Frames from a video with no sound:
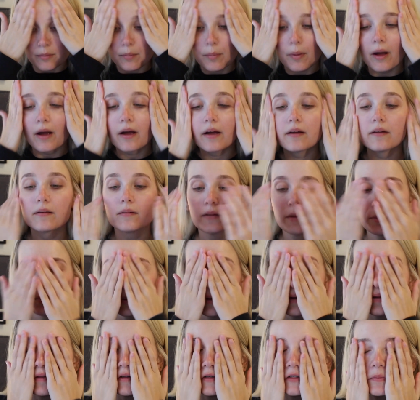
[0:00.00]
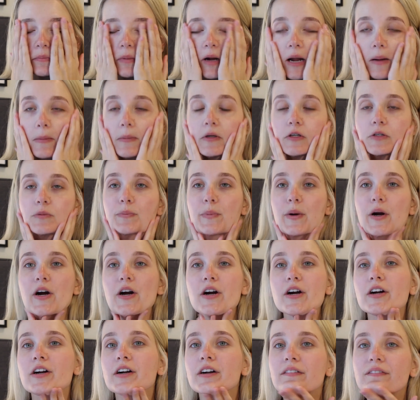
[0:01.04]
But this primer is
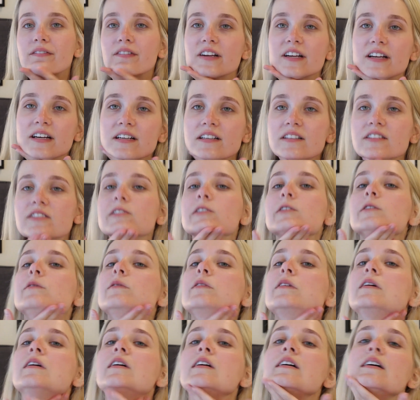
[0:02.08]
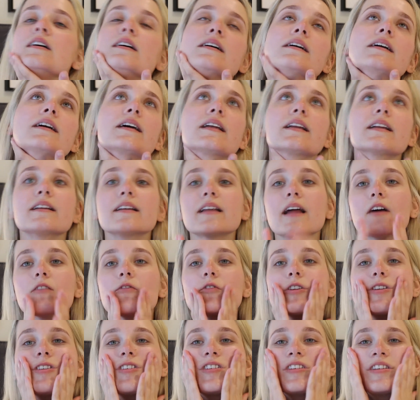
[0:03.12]
perfect. Get it down
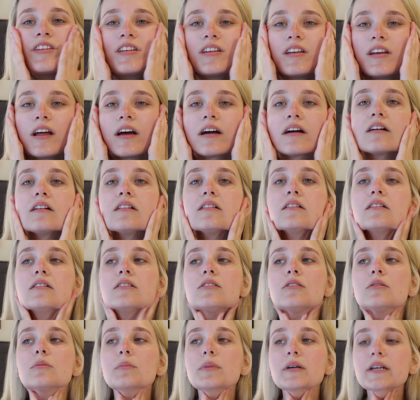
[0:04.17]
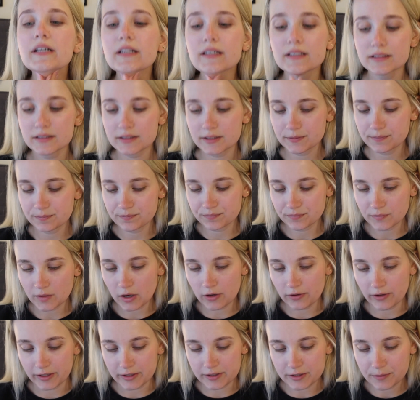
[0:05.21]
the neck a little bit.
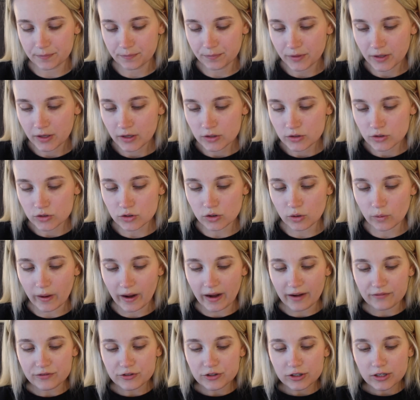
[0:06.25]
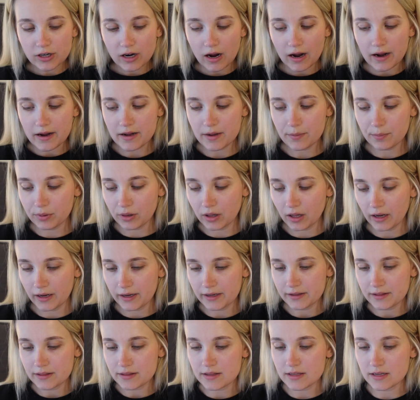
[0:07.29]
Alright, so after I
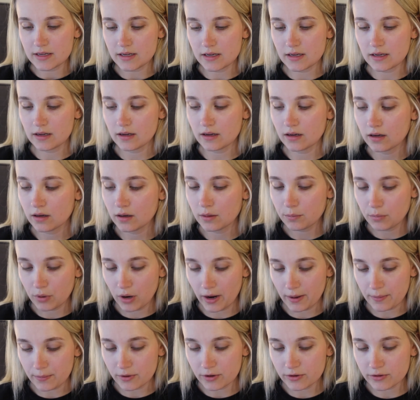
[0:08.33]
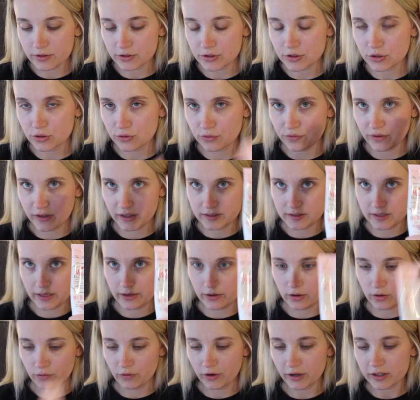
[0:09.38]
apply the primer, the Too Faced
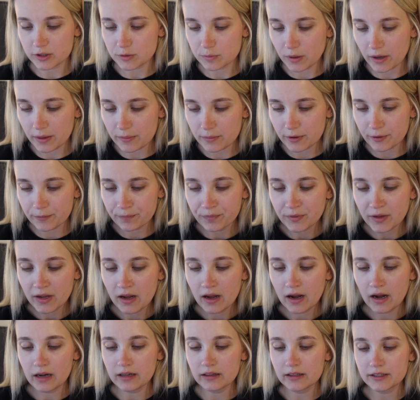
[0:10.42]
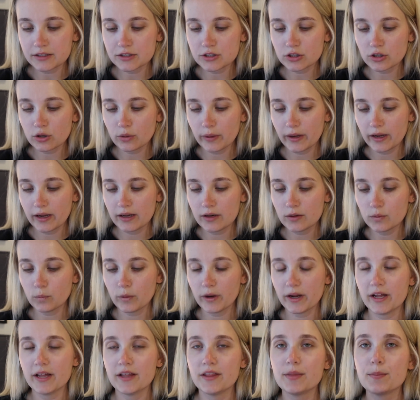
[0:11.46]
Hangover RX Primer, I like to go in
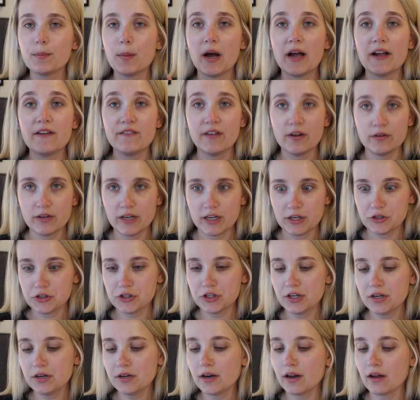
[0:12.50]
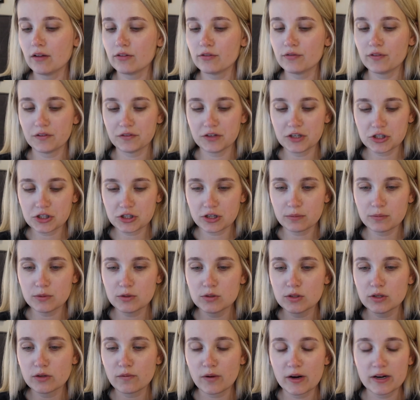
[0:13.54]
with my foundation. Now the foundation I'm
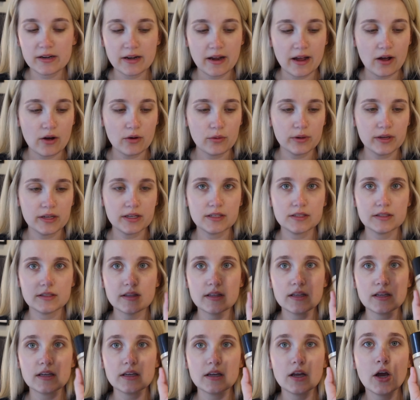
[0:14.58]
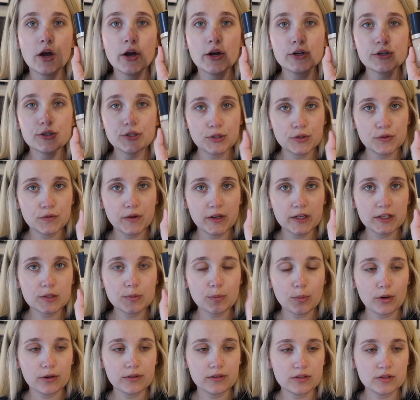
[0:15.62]
using right now is the Too Faced
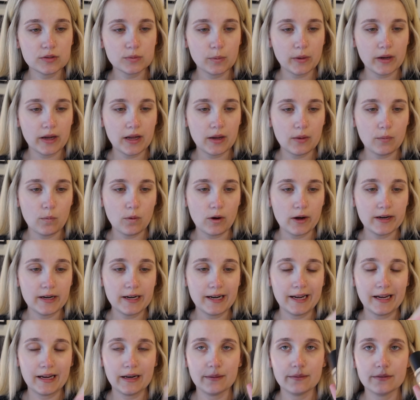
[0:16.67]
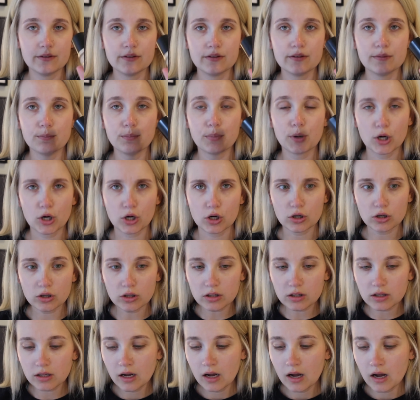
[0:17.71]
Born This Way one in
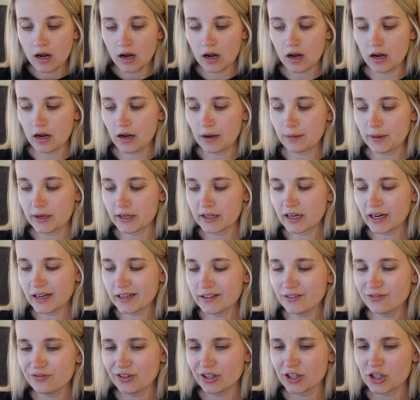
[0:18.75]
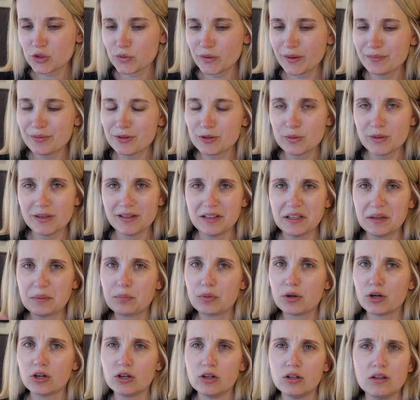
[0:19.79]
Pearl. I kind of fluctuate between
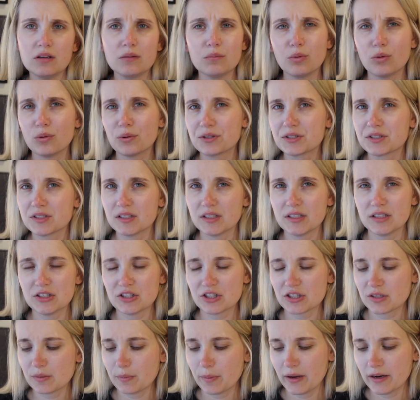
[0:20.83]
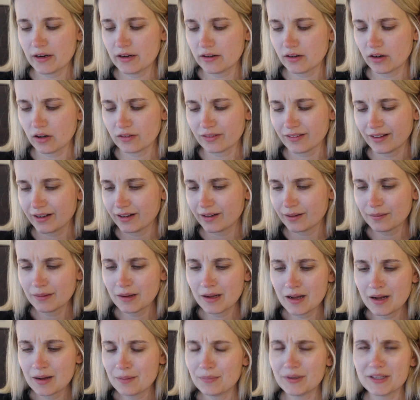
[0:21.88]
Pearl and Porcelain just depending on my
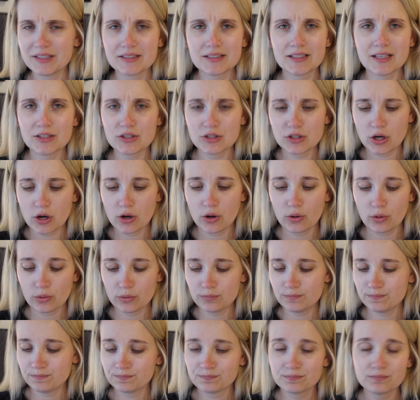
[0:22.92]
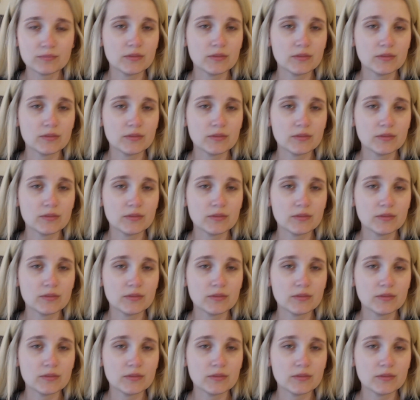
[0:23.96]
skin tone.